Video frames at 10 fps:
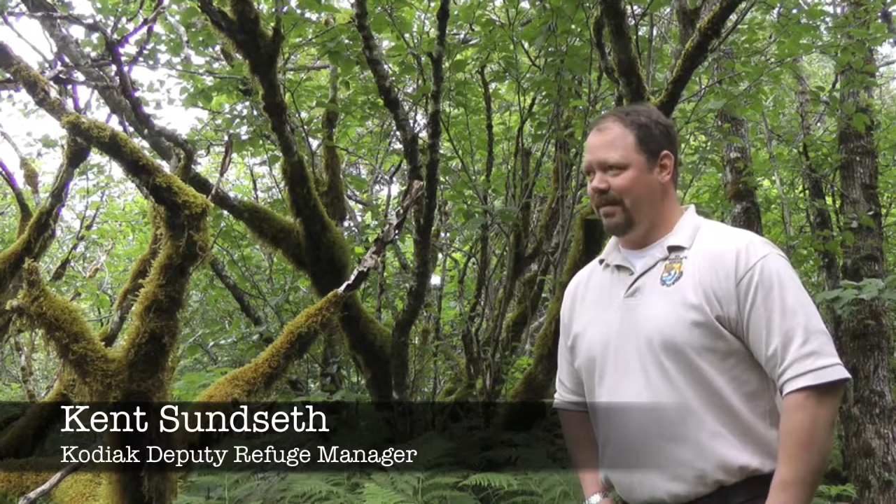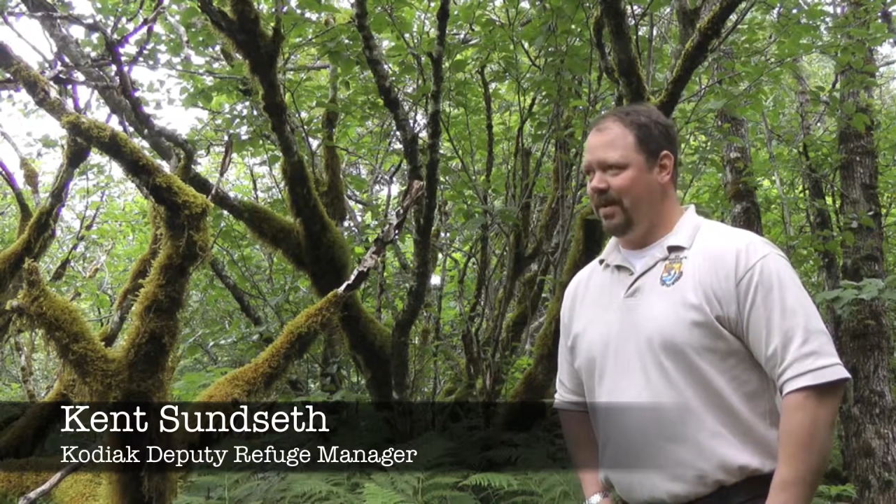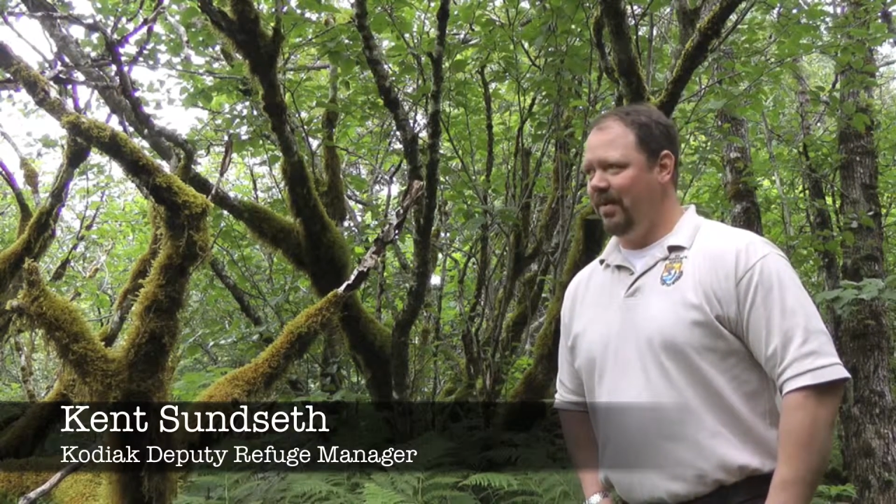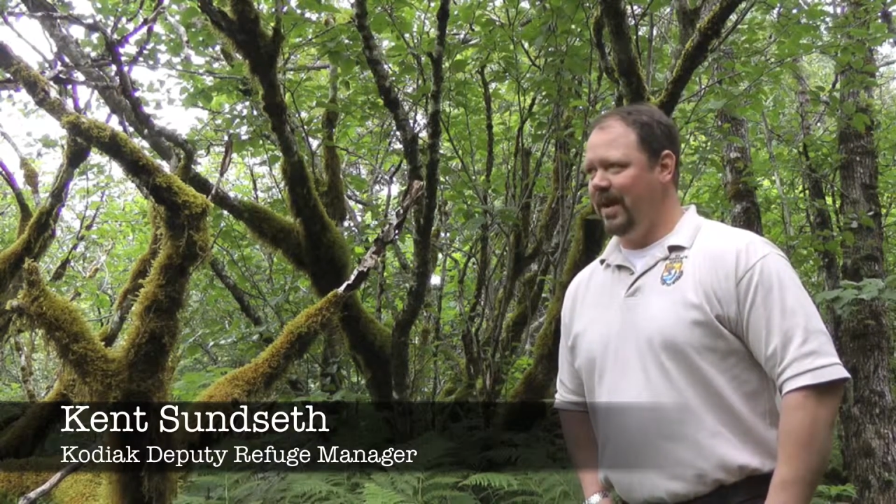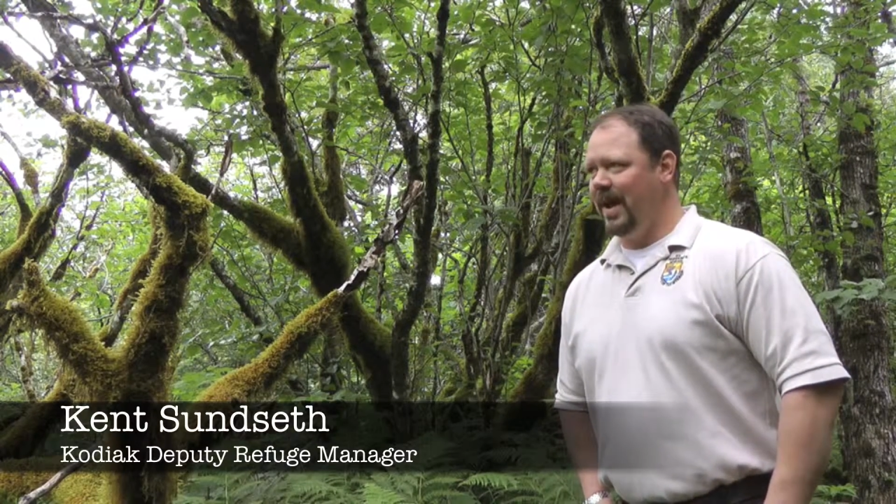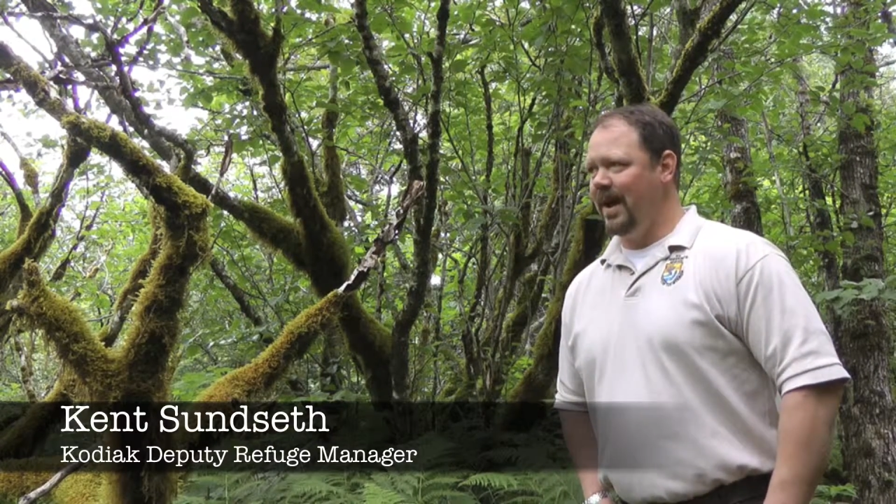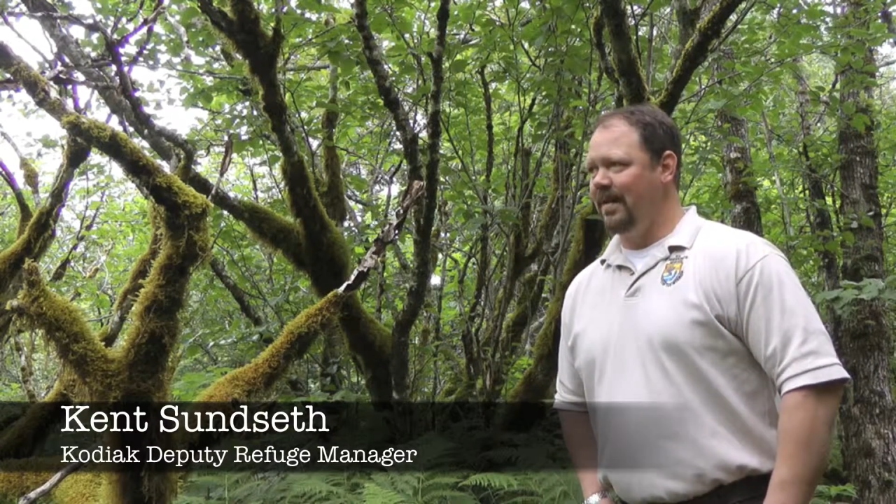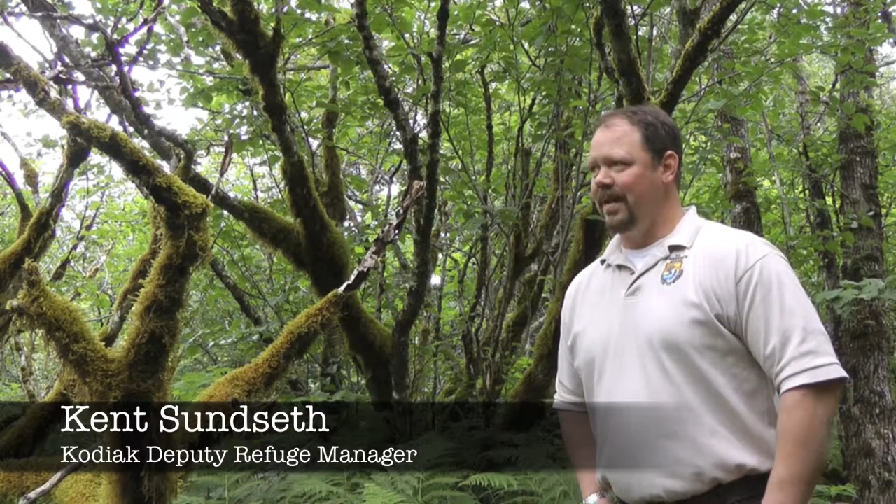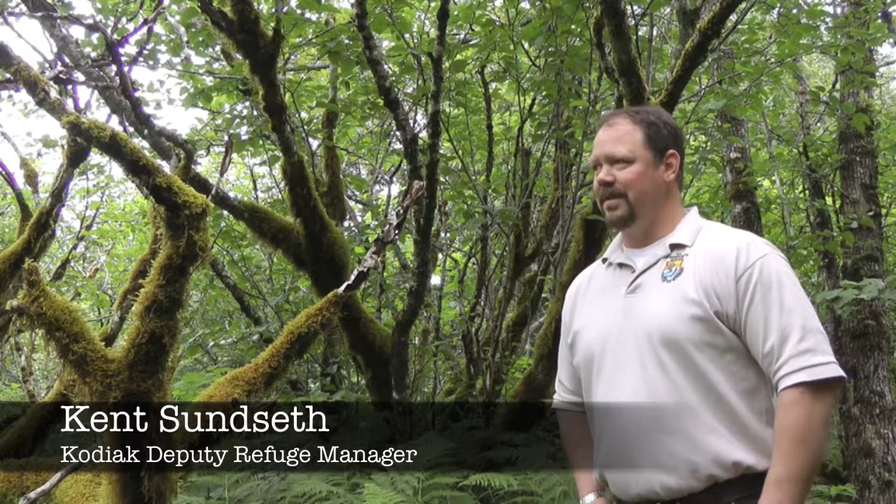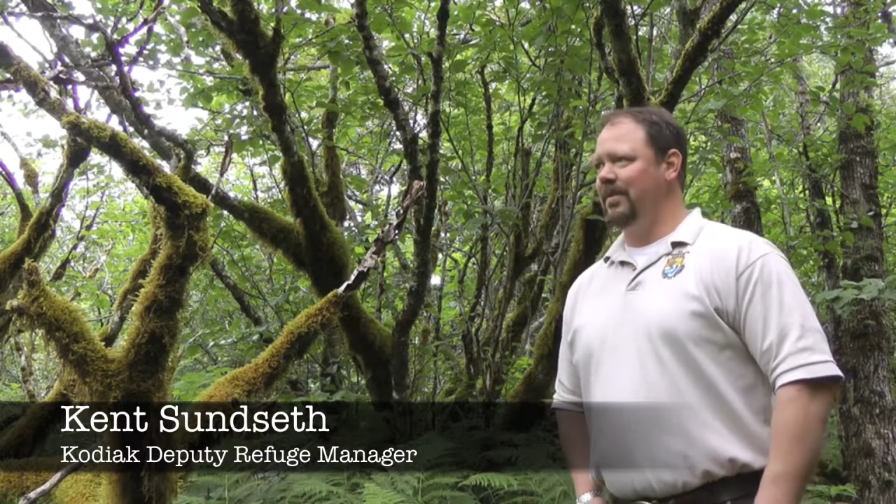Kodiak
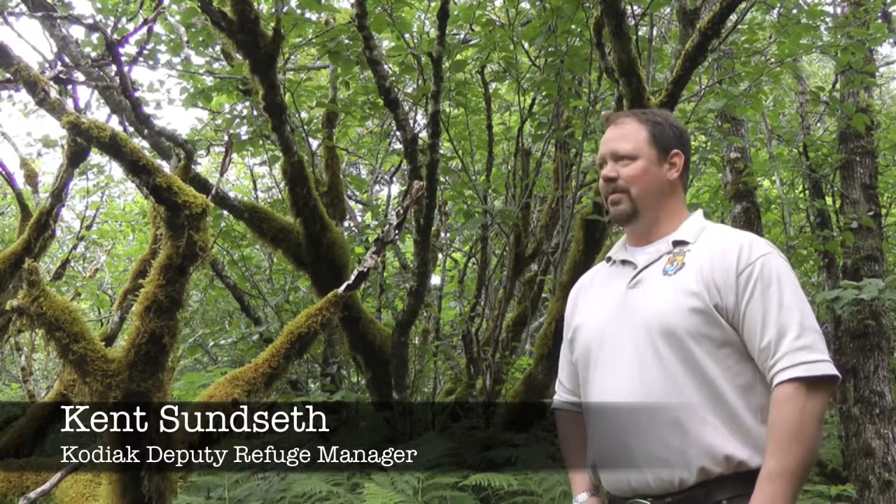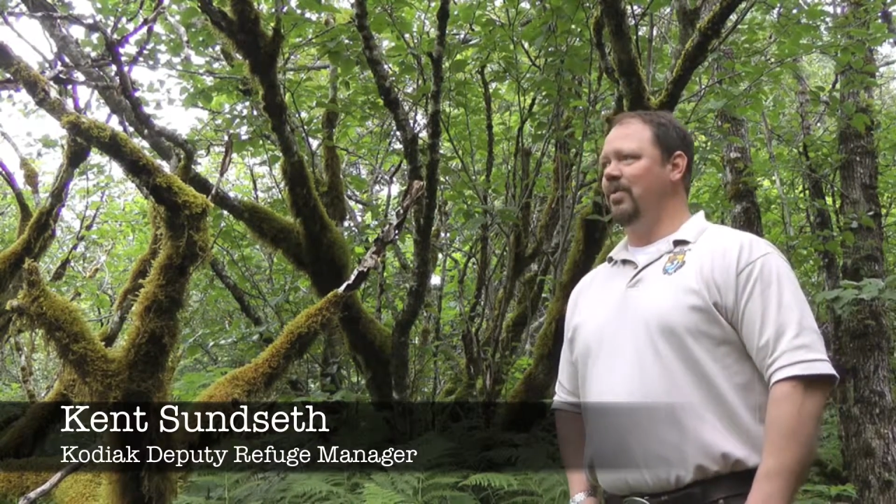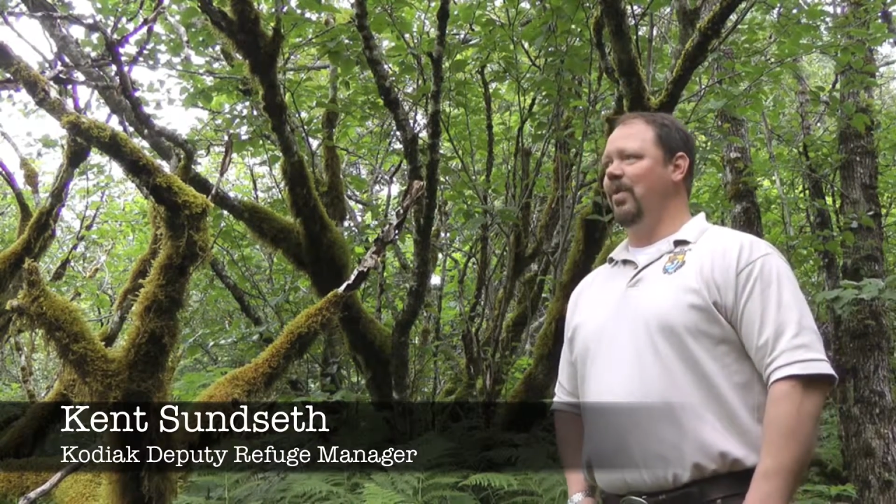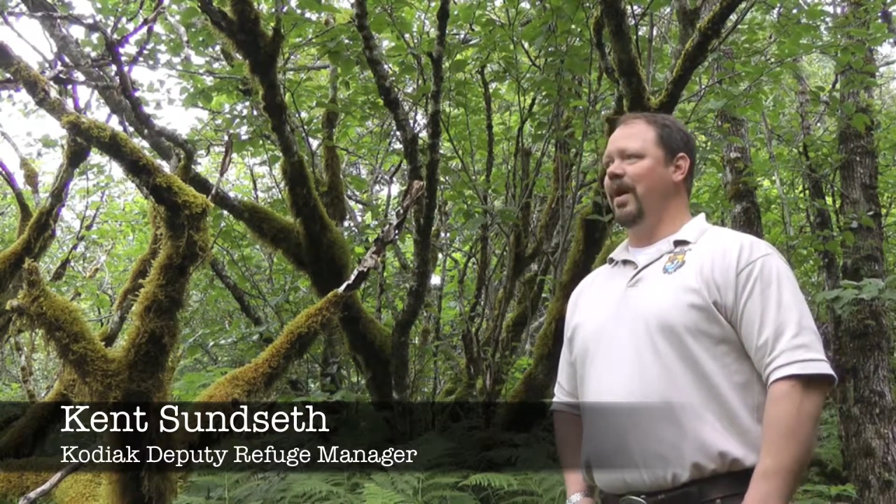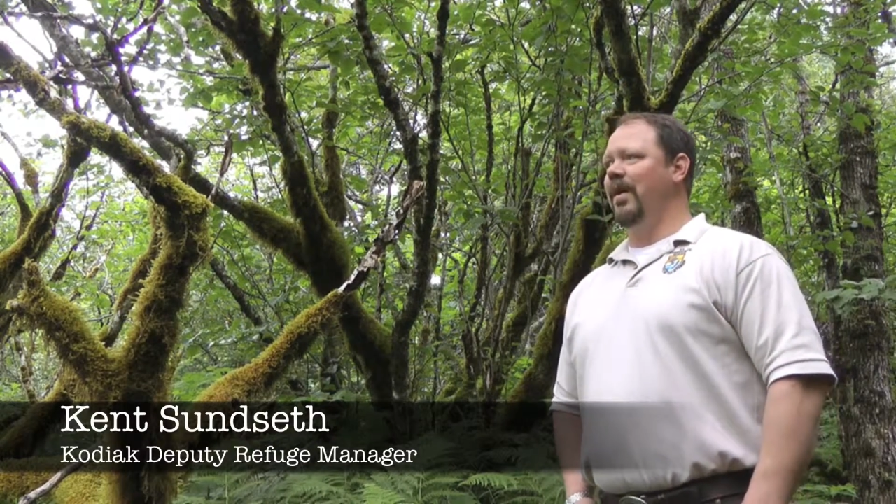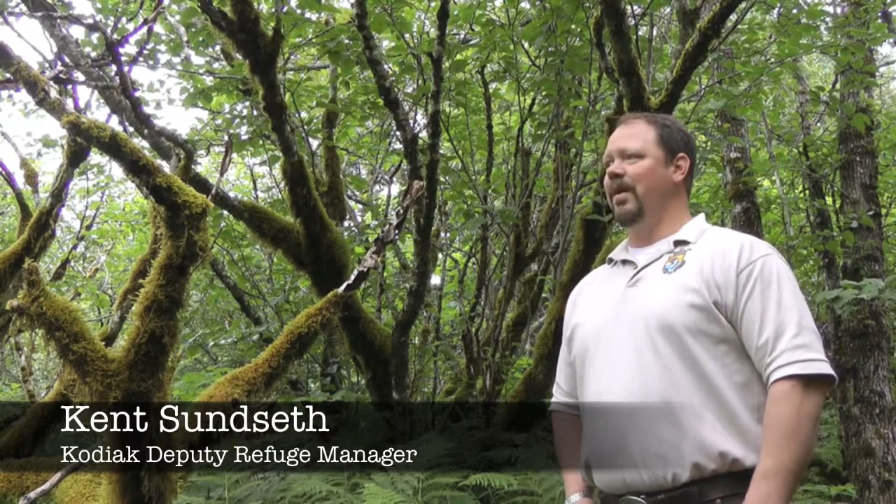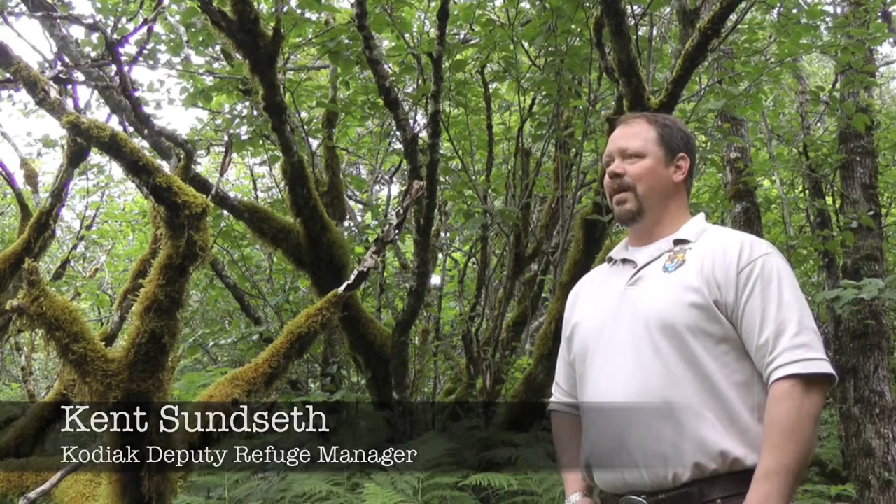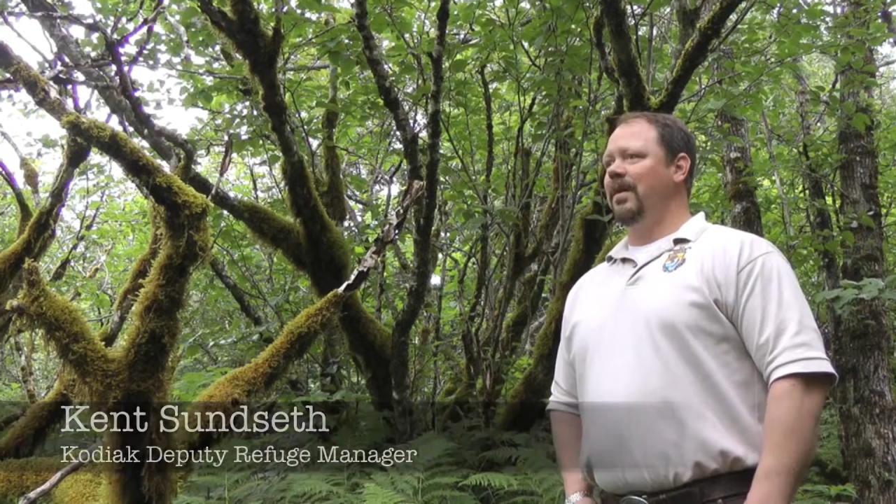that didn't require